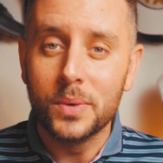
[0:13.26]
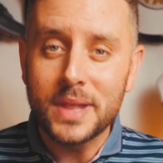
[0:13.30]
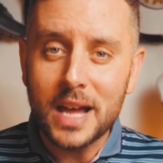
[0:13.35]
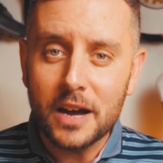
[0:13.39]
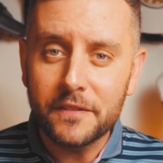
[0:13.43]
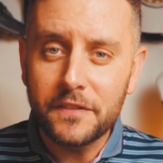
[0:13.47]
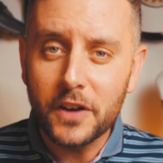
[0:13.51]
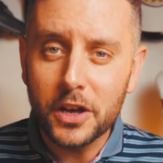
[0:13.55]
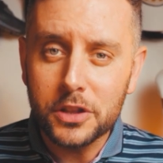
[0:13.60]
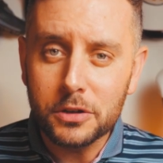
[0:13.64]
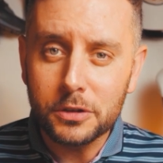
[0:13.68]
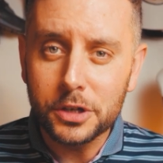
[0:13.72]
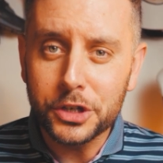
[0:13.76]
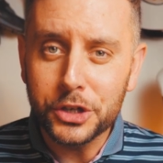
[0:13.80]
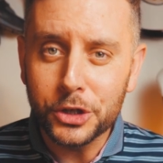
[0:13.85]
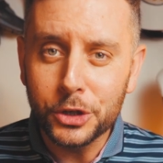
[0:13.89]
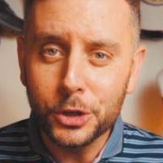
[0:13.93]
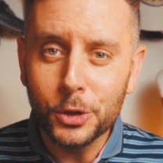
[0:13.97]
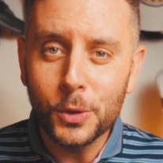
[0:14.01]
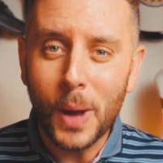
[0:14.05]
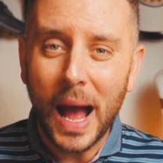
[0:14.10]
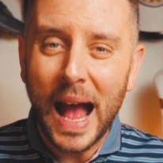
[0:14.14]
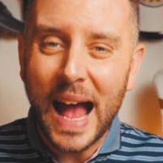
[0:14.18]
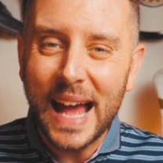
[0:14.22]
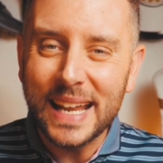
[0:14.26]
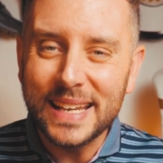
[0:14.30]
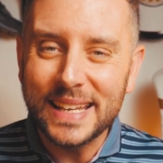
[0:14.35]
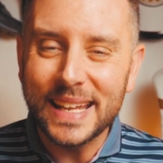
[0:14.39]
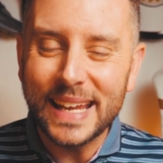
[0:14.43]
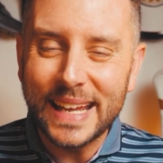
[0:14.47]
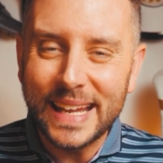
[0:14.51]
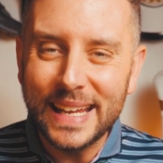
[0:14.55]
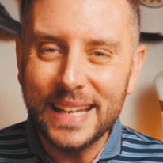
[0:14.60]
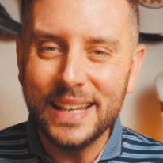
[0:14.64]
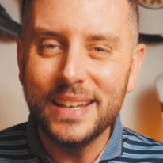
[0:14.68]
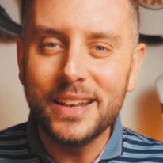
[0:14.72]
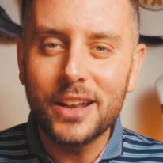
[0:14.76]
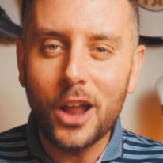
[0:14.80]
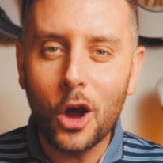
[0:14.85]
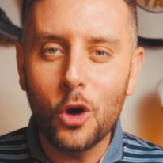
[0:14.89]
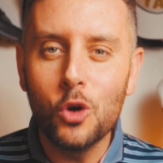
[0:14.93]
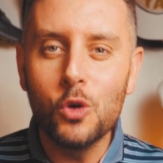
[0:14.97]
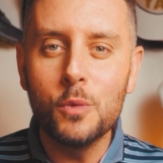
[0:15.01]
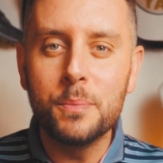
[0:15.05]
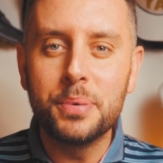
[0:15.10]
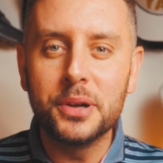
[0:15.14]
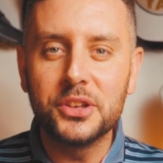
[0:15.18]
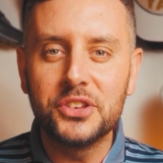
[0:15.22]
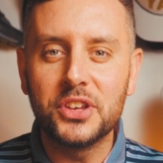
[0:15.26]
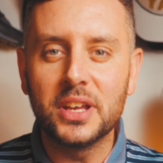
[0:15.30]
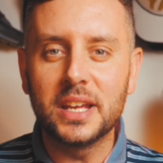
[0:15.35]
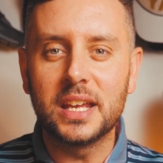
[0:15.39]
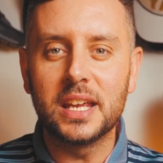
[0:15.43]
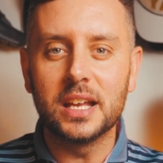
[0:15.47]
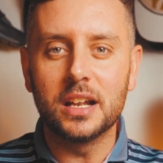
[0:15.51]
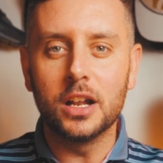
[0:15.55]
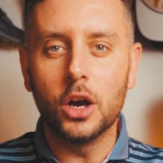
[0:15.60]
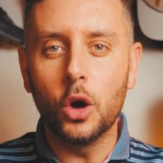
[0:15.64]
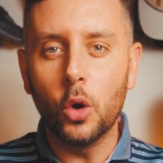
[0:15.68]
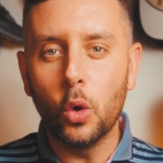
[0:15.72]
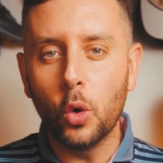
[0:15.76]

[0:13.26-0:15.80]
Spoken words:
Without further ado, and in no particular